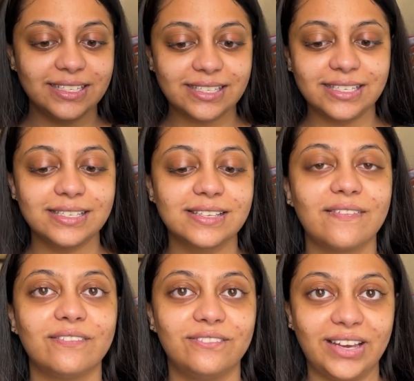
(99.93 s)
this is
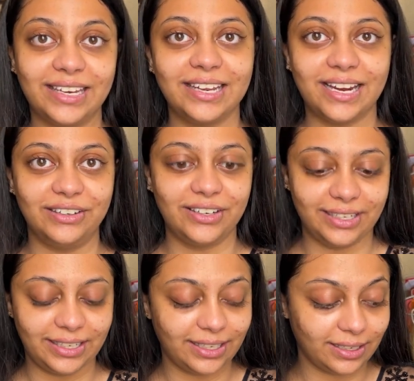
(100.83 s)
very
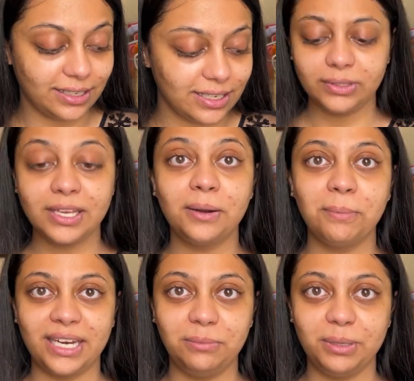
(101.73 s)
hydrating. There are
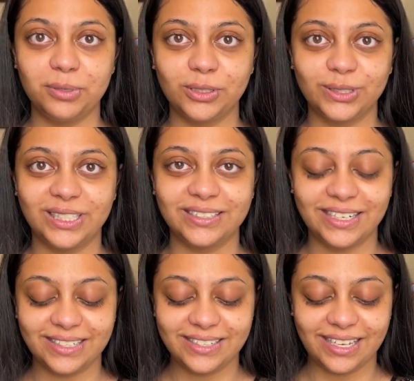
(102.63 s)
many people on the
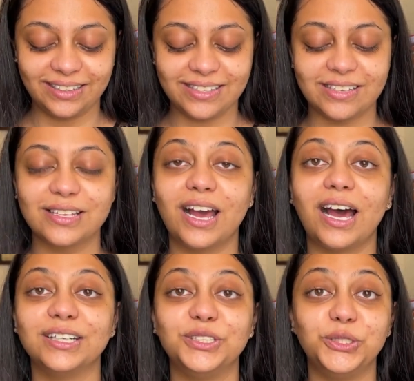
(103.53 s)
internet saying this is
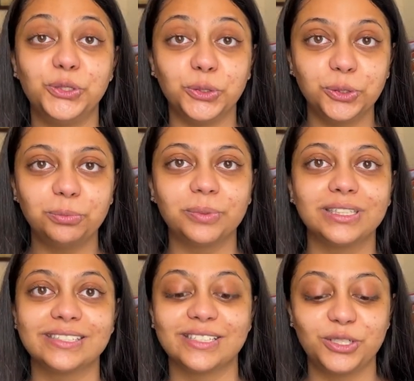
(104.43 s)
a dupe.
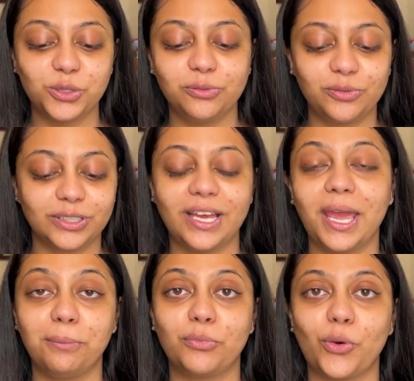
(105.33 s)
It's a dupe for the
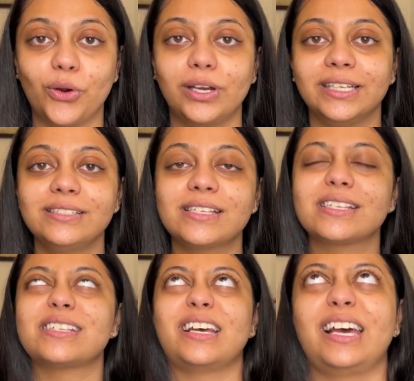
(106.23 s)
Embroillis.
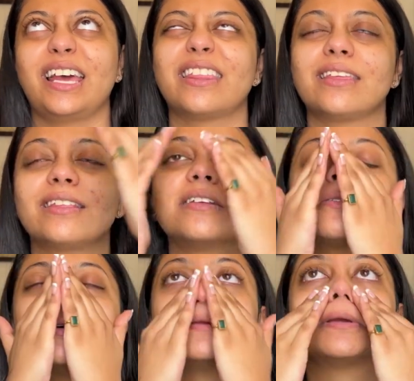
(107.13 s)
I think
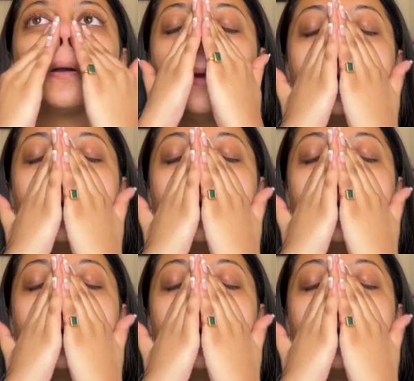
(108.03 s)
that's what we call